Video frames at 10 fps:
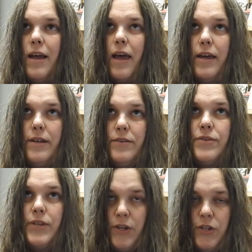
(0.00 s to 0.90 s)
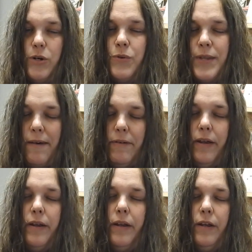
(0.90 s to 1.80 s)
is
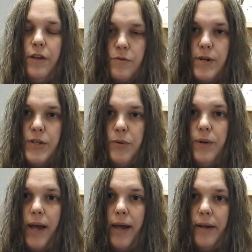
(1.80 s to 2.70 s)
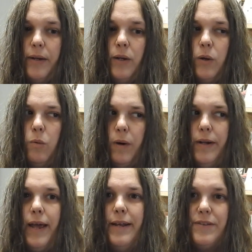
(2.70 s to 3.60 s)

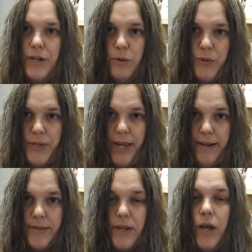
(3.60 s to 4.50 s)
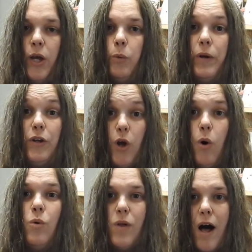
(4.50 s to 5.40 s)
607-329-1906. We
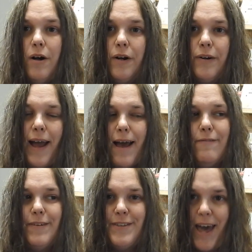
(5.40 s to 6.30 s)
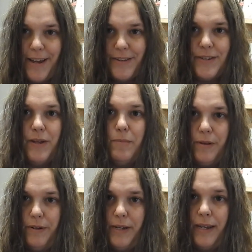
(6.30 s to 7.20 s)
no longer have text
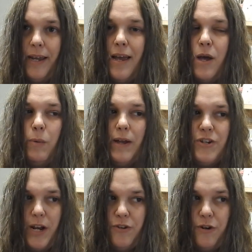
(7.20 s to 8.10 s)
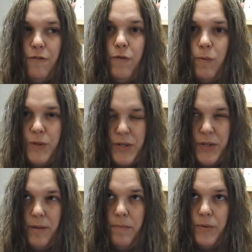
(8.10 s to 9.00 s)
ability. We changed our phone
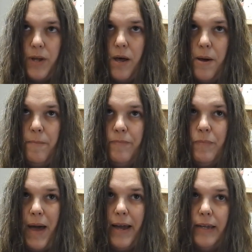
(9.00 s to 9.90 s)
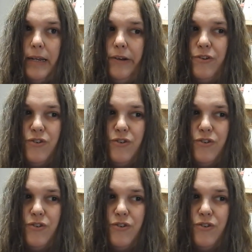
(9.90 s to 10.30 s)
systems back in